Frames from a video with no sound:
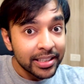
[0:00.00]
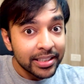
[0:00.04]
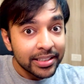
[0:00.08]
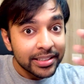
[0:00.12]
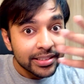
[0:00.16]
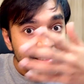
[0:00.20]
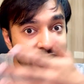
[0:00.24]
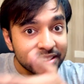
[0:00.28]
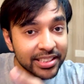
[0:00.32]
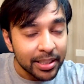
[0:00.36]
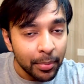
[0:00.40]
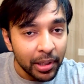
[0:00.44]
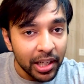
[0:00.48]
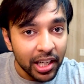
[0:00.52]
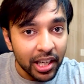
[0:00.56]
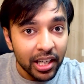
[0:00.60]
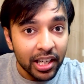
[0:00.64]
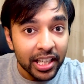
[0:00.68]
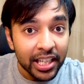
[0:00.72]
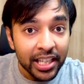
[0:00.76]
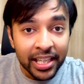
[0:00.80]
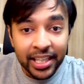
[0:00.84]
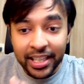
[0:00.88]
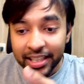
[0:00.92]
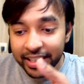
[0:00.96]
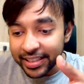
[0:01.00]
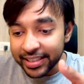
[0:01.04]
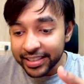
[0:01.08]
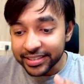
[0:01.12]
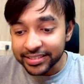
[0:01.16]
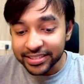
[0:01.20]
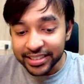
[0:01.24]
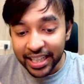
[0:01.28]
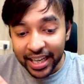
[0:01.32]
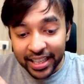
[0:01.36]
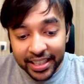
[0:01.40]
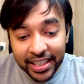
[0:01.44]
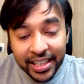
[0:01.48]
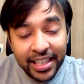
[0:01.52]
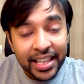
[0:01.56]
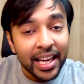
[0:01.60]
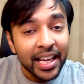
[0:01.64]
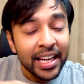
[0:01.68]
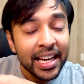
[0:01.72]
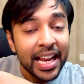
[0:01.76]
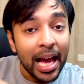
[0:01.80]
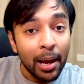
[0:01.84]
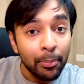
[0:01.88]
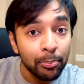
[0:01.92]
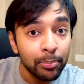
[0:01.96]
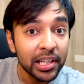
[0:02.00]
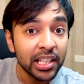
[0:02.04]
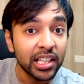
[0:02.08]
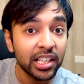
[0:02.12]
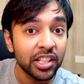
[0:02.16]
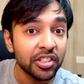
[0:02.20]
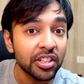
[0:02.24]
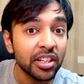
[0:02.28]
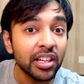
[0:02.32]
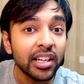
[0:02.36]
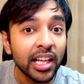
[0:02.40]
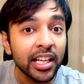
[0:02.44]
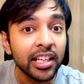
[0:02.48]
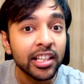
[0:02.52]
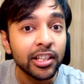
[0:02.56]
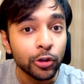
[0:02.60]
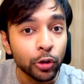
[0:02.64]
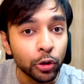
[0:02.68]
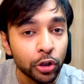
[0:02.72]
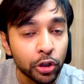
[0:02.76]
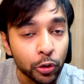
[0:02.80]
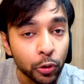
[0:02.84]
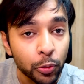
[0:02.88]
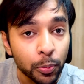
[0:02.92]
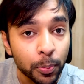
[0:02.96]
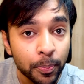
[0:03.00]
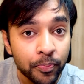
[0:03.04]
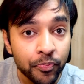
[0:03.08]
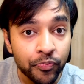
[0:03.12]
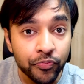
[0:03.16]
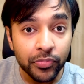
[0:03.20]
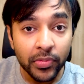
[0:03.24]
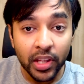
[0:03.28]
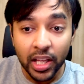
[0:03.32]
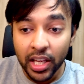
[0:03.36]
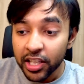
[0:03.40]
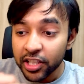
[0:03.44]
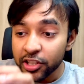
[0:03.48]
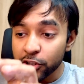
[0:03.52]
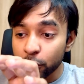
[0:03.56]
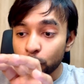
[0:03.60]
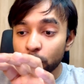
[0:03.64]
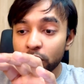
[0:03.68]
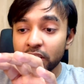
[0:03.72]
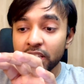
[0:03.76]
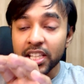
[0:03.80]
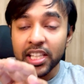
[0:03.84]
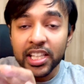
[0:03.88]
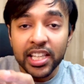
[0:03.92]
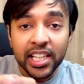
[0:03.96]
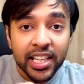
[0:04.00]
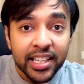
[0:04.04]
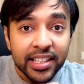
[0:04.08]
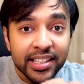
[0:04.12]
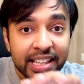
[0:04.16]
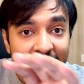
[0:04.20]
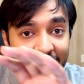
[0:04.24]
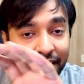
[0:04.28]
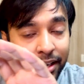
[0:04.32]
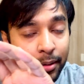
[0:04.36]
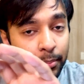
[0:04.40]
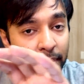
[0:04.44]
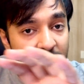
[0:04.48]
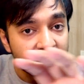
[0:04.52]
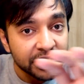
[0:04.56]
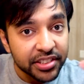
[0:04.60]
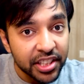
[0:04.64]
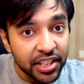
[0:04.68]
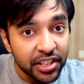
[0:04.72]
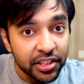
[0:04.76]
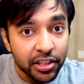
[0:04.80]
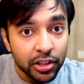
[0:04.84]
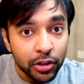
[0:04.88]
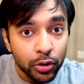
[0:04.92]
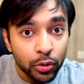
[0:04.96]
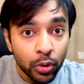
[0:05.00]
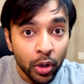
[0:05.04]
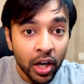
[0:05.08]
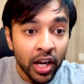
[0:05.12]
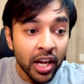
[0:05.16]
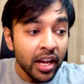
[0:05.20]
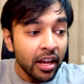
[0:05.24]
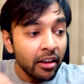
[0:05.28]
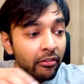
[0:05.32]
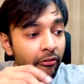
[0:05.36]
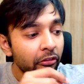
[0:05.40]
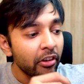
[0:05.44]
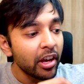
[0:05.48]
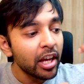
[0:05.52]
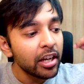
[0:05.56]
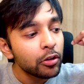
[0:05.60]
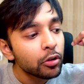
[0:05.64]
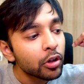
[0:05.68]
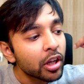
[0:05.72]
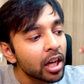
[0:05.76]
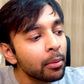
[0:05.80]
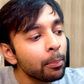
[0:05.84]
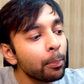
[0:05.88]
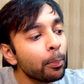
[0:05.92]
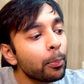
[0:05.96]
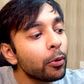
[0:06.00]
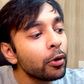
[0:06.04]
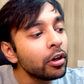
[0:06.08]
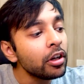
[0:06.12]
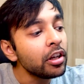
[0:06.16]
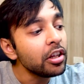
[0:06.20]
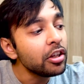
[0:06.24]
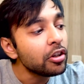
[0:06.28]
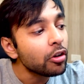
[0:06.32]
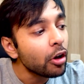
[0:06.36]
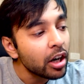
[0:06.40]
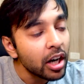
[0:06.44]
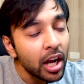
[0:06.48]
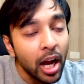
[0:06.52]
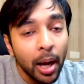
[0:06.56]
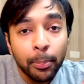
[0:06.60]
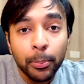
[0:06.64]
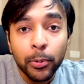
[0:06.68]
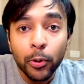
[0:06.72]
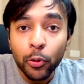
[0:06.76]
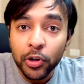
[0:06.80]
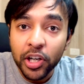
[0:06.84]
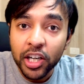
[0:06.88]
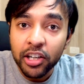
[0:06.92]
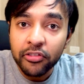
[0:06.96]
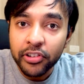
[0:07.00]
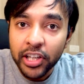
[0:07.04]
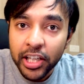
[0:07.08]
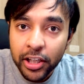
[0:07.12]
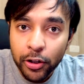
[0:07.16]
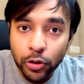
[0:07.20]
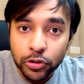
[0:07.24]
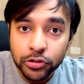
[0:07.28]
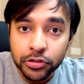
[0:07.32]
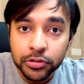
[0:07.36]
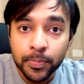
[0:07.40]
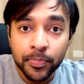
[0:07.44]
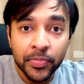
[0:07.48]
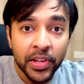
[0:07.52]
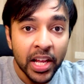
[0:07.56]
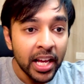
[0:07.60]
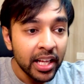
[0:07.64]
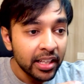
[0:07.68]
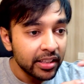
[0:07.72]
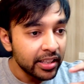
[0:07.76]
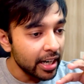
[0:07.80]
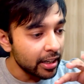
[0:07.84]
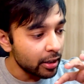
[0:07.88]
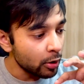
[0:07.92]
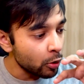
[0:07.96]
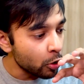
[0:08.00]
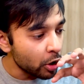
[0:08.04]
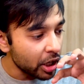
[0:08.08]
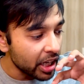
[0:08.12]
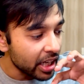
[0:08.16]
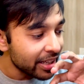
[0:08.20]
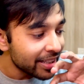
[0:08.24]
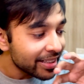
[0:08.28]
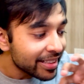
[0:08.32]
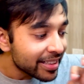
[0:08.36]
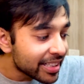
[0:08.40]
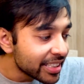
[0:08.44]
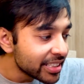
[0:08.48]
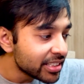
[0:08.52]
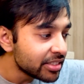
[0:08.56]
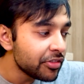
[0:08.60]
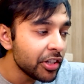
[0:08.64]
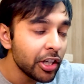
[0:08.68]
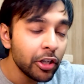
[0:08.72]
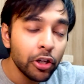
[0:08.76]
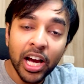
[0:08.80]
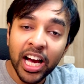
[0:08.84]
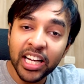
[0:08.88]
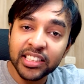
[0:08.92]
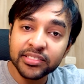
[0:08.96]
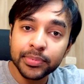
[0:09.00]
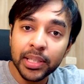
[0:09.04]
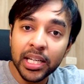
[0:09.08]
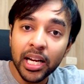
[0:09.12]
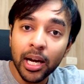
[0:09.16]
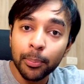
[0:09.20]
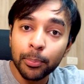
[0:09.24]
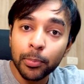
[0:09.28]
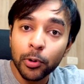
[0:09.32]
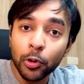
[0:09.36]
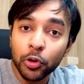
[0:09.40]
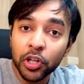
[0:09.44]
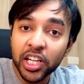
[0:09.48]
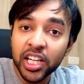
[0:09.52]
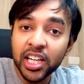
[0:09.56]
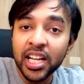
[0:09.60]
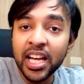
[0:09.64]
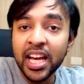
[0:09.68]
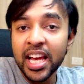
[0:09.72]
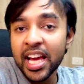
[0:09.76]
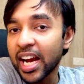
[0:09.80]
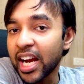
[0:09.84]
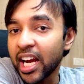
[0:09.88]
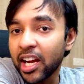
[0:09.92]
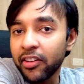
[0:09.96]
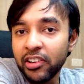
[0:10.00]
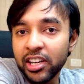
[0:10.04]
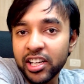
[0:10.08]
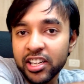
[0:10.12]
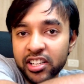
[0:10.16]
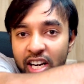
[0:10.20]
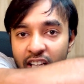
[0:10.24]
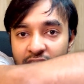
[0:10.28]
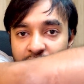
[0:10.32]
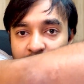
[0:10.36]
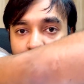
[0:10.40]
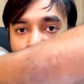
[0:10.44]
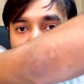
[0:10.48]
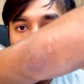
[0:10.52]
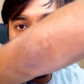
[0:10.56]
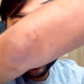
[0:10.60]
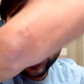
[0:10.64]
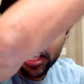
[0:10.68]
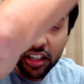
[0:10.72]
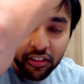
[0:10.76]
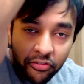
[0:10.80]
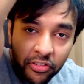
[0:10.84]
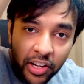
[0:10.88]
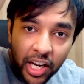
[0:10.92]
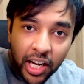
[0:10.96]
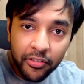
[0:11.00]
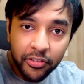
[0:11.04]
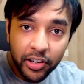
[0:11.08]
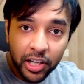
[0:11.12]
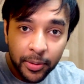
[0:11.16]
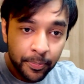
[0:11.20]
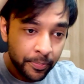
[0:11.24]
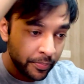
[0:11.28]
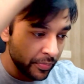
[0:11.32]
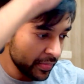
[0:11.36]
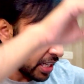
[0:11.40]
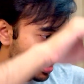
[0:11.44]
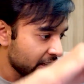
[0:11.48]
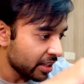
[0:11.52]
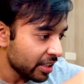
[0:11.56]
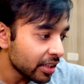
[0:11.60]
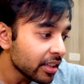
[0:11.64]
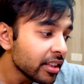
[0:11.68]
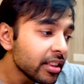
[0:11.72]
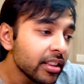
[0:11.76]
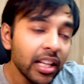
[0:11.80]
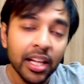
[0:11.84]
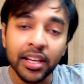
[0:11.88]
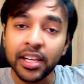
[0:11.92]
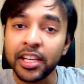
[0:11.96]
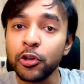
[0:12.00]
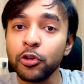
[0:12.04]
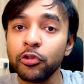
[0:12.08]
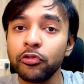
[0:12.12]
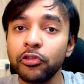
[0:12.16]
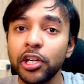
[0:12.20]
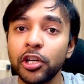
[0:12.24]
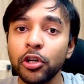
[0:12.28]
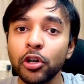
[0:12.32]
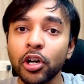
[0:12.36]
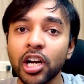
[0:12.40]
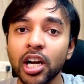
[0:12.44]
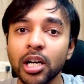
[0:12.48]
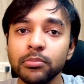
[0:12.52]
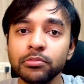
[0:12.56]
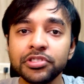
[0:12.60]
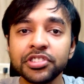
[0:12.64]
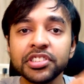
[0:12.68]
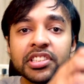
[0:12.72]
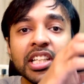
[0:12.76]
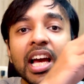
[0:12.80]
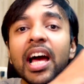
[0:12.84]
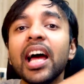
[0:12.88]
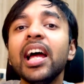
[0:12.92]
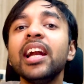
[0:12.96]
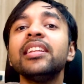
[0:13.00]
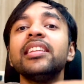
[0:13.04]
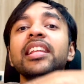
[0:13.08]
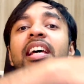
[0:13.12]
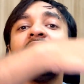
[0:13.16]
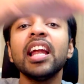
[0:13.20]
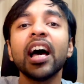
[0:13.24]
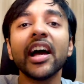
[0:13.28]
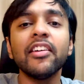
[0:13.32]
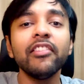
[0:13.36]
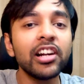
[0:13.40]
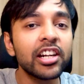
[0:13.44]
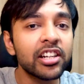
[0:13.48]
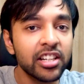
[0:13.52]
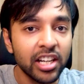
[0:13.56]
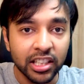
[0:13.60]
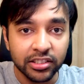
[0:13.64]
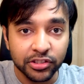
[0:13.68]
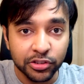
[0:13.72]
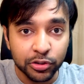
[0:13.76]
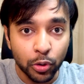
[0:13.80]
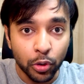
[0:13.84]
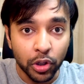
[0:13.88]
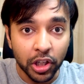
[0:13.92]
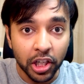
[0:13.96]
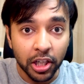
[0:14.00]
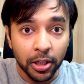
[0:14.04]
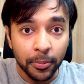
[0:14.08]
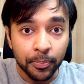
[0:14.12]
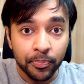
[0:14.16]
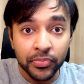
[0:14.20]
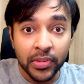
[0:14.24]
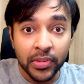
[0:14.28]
Similarly, designing an application like YouTube you need that message queue where you can put your uploaded videos that, okay, this video has been uploaded. I will transcode it whenever a new video comes and then I will transcode it